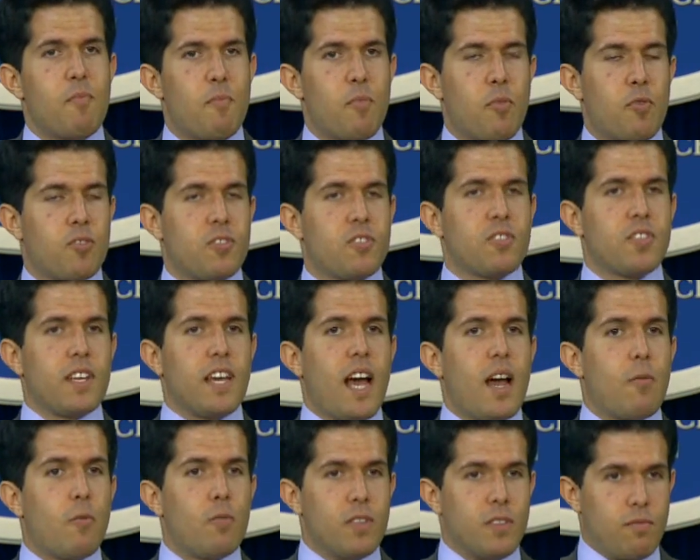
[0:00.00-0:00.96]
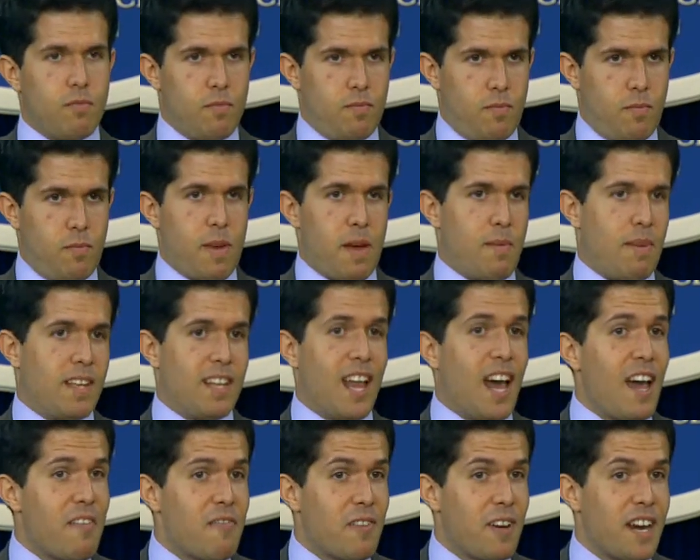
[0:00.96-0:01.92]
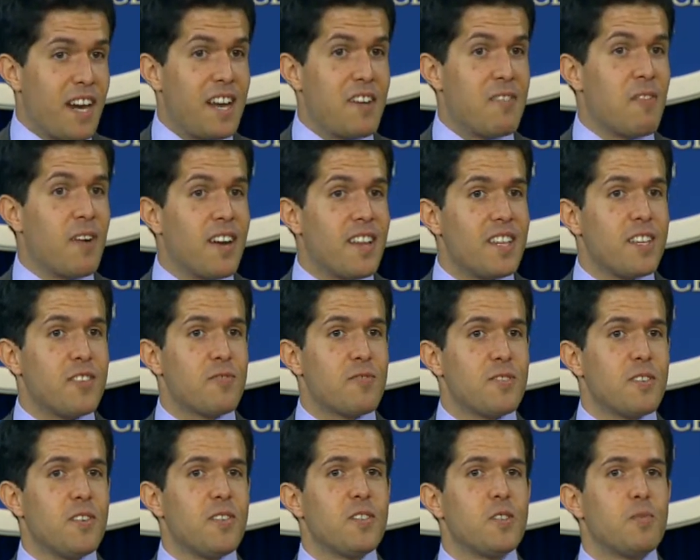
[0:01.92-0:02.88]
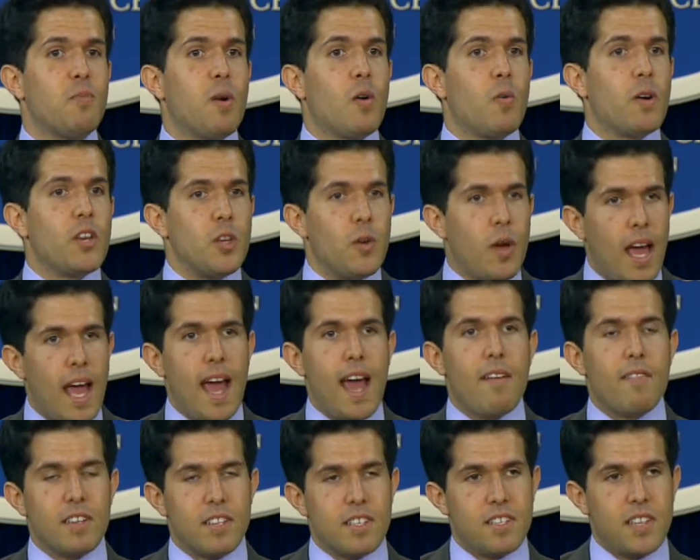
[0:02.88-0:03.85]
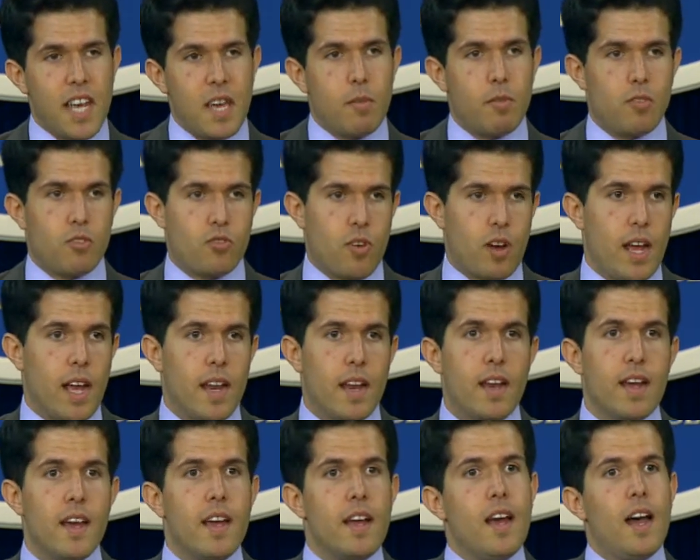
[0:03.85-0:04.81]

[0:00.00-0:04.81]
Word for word: personally, I wouldn't bet my life on any one of these results, but when you have a stable trend